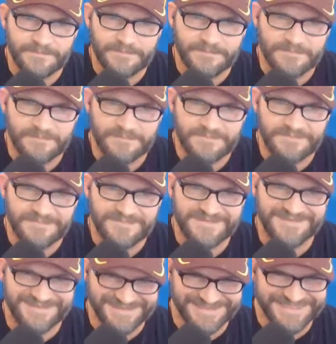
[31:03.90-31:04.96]

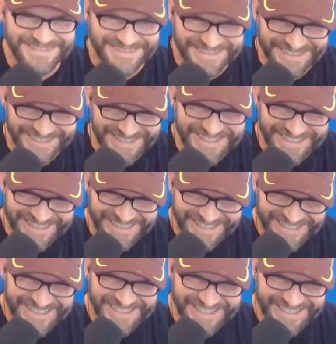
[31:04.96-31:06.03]

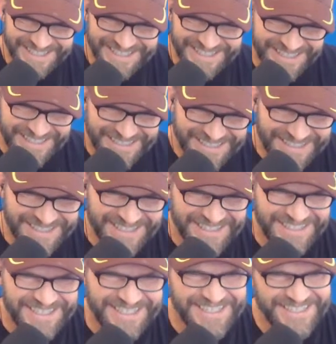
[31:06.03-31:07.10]

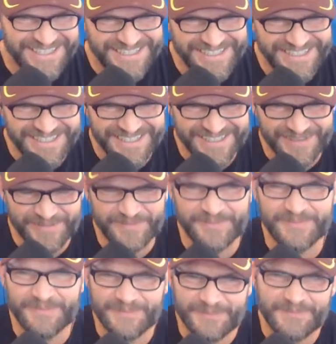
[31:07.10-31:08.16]

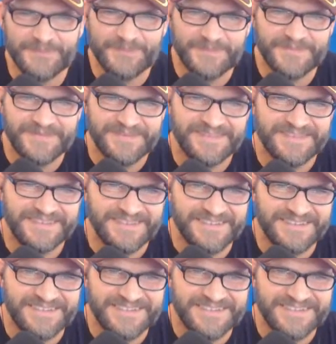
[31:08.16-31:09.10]
The person shown says nothing.